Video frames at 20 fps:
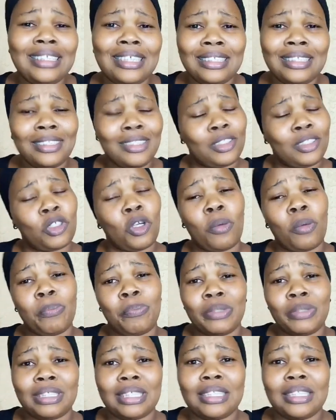they did some
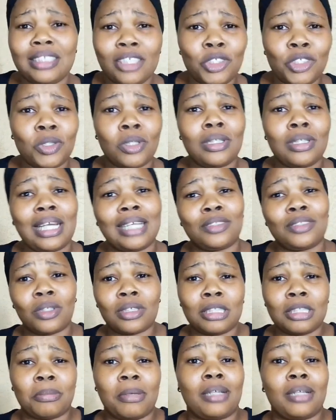presentation and
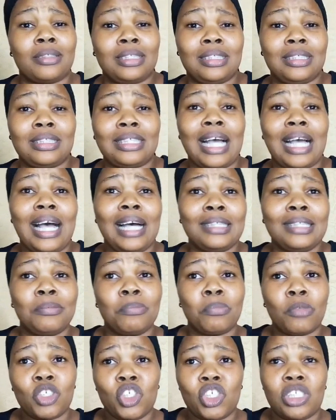talked about it,
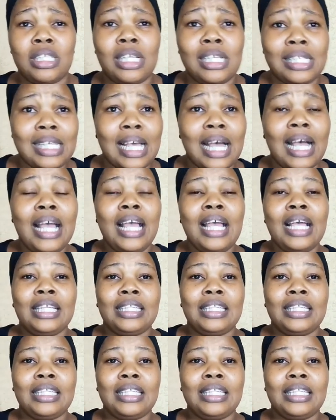and much later,